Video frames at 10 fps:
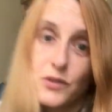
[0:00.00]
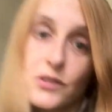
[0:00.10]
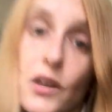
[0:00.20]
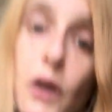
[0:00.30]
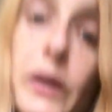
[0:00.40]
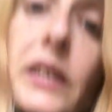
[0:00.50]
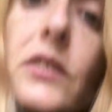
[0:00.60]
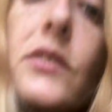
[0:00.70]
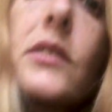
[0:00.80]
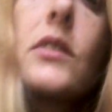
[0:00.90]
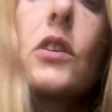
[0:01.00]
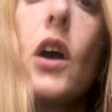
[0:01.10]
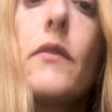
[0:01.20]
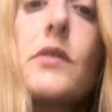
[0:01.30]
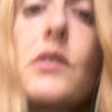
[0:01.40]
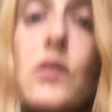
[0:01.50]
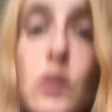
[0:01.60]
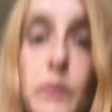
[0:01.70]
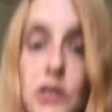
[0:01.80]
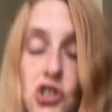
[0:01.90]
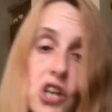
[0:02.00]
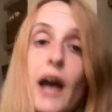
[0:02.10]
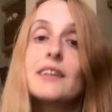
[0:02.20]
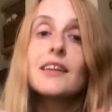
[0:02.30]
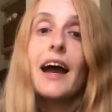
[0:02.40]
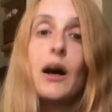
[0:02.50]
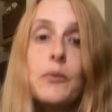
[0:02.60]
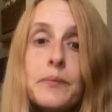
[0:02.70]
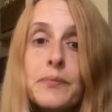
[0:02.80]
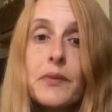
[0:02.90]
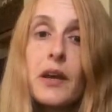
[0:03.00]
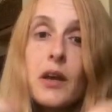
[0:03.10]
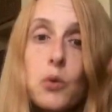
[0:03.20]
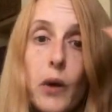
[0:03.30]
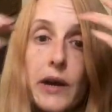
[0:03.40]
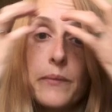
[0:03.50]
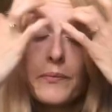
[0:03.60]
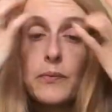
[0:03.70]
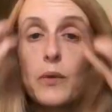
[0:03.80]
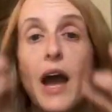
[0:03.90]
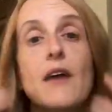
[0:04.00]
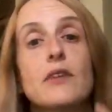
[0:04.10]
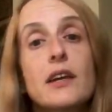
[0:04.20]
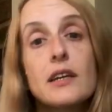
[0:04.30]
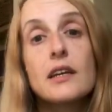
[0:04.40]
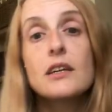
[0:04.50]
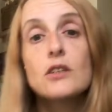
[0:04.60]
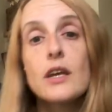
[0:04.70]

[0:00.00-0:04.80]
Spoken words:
So it's the nervous system is shutting down when we're having